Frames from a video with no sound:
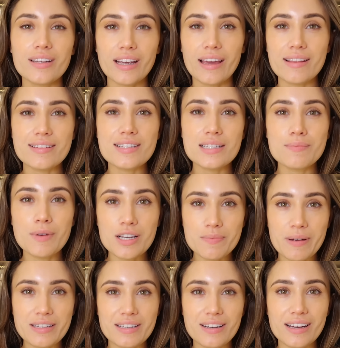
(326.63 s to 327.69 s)
Okay, this is much
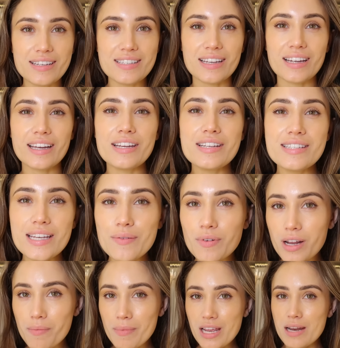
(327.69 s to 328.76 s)
better lighting. Can you see what
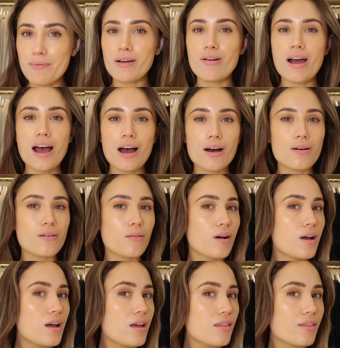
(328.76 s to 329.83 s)
I mean about how
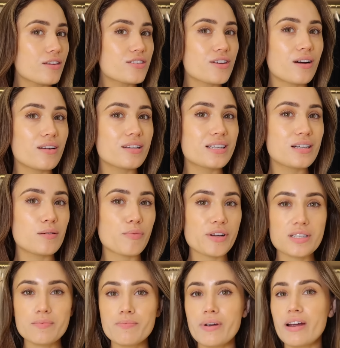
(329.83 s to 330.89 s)
the Charlotte Tilbury
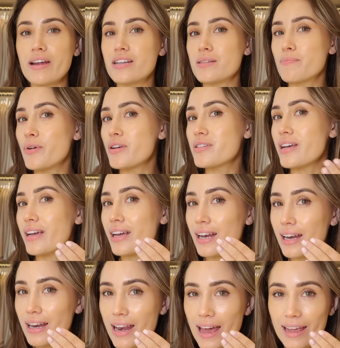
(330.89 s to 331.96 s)
spray just puts like a
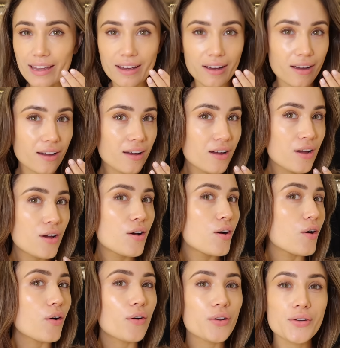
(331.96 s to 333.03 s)
layer
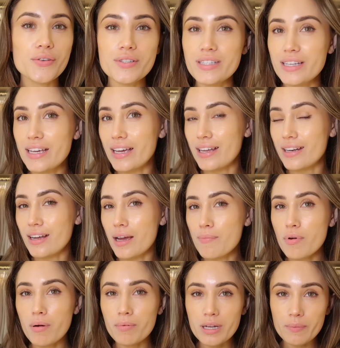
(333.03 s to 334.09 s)
on your skin. I
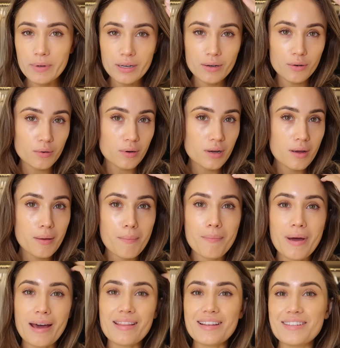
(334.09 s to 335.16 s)
probably will
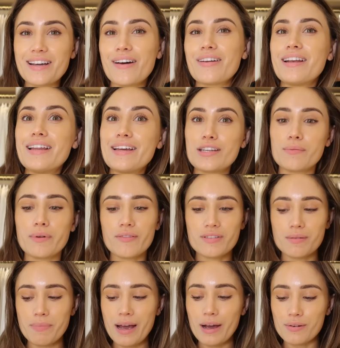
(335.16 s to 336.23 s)
map this down a little bit with
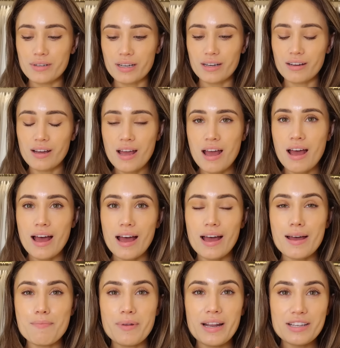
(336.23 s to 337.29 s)
some powder.
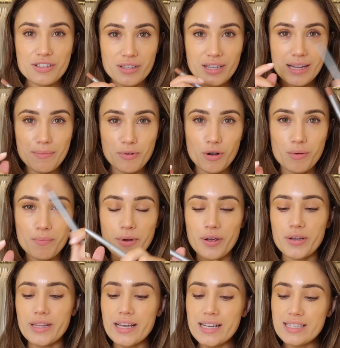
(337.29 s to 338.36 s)
Um, but let's do the lip
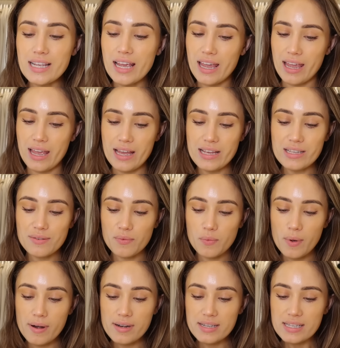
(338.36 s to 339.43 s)
combo. This is
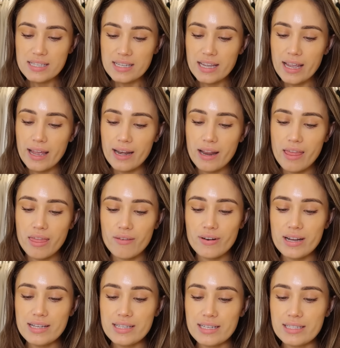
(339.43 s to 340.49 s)
Wonderskin
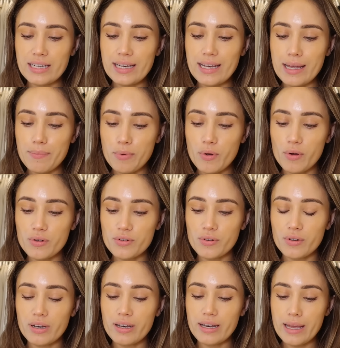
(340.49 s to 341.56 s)
360 Lip
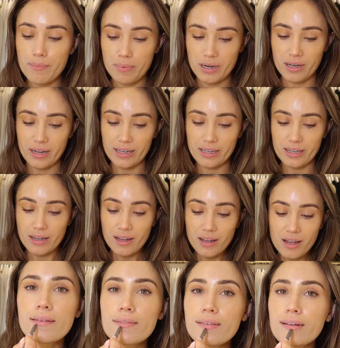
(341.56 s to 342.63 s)
Contour Lip Liner.
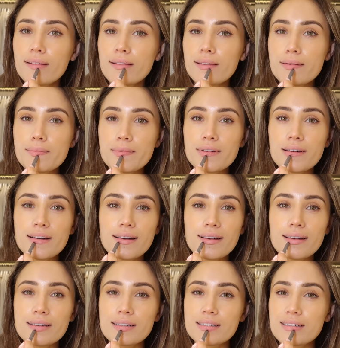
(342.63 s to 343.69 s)
It's a very similar
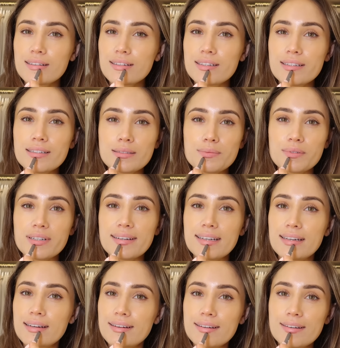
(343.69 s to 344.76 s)
colour to Charlotte
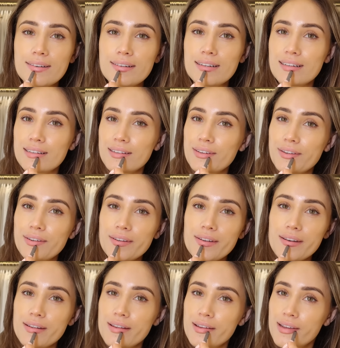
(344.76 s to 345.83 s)
Tilbury Iconic Nude.